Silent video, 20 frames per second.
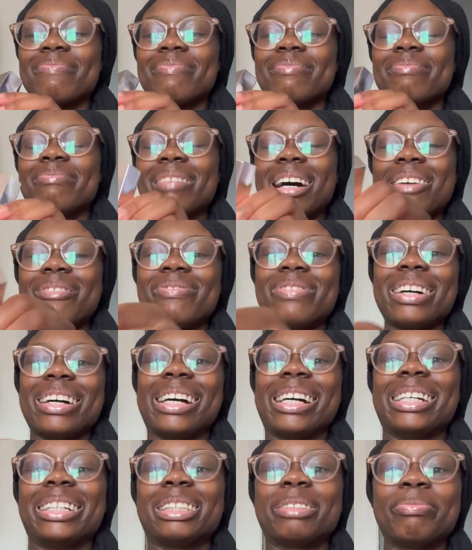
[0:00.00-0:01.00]
My
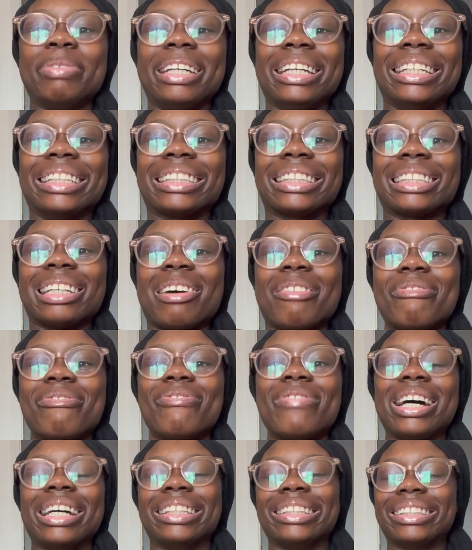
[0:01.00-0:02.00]
first piece of
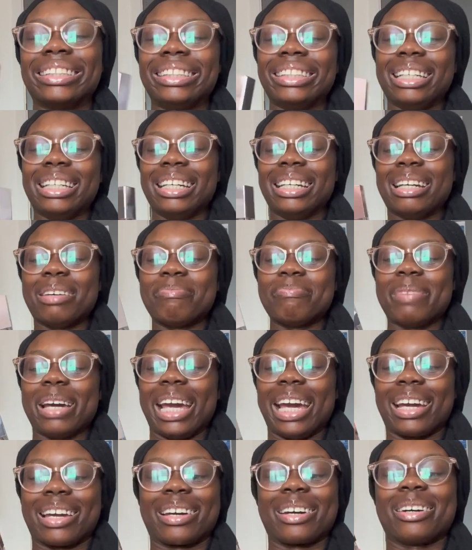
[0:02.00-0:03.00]
Fenty
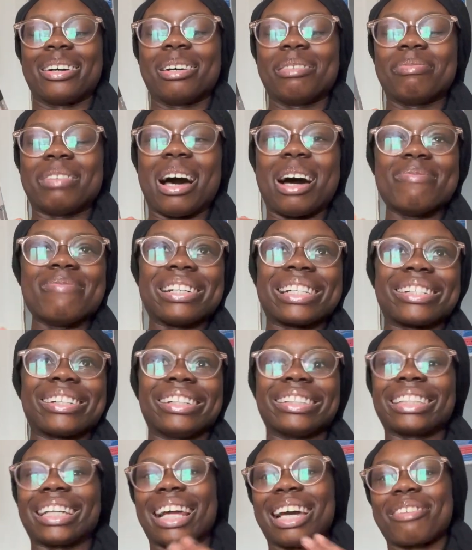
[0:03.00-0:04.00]
makeup. Oh my
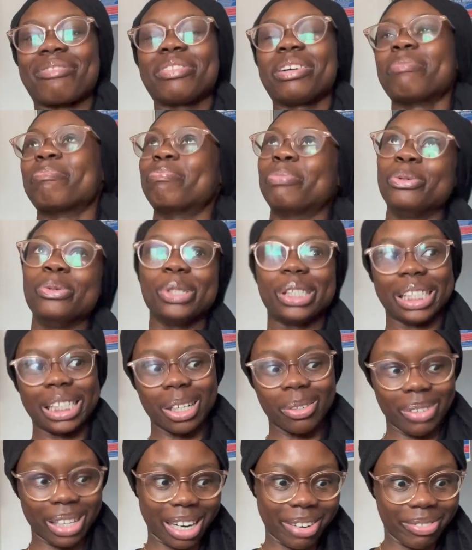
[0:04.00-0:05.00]
gosh, I feel bougie
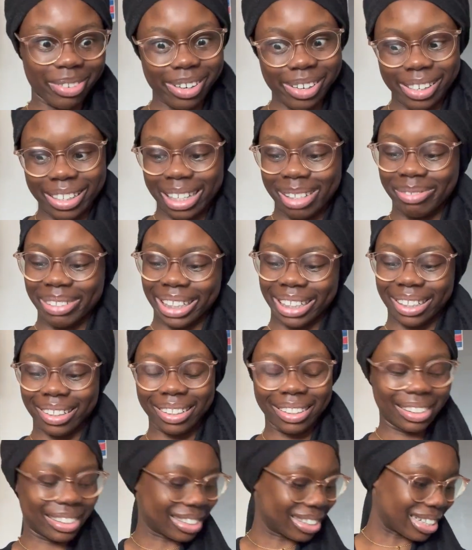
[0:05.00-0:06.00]
or whatever. Oh my
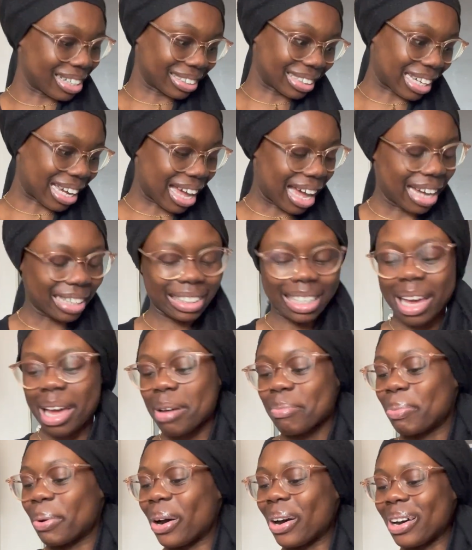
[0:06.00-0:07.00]
gosh, I don't have to act.
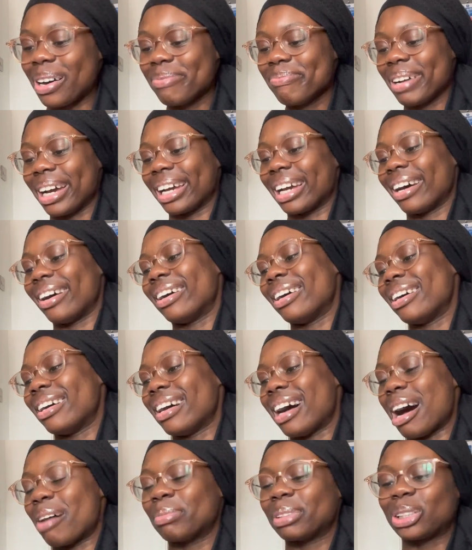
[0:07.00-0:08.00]
But I'm like,
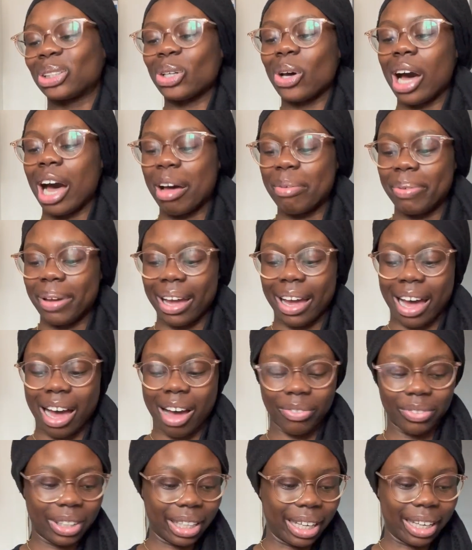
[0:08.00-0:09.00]
oh, I'm so happy I
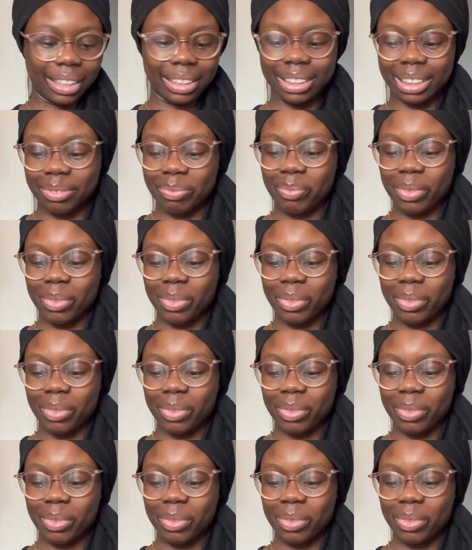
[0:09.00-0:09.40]
have this.